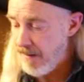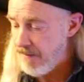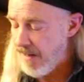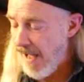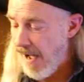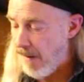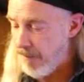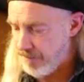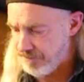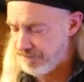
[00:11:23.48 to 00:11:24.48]
Now,
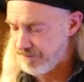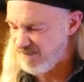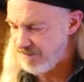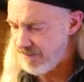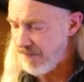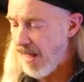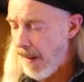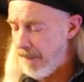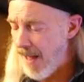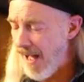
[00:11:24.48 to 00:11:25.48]

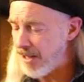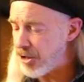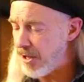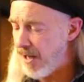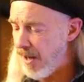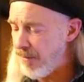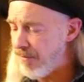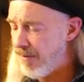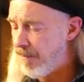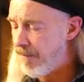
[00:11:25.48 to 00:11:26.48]
imagine
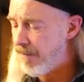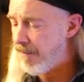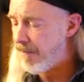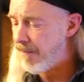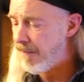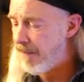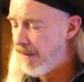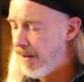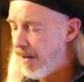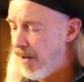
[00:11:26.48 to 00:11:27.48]
if
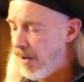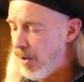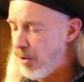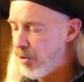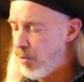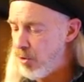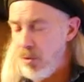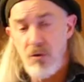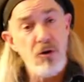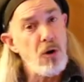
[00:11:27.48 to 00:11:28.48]
you
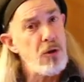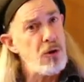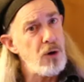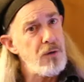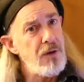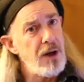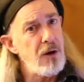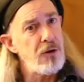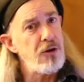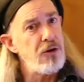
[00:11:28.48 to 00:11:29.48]
used your third
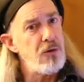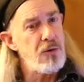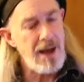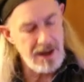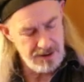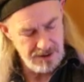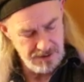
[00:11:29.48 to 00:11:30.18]
finger to do that.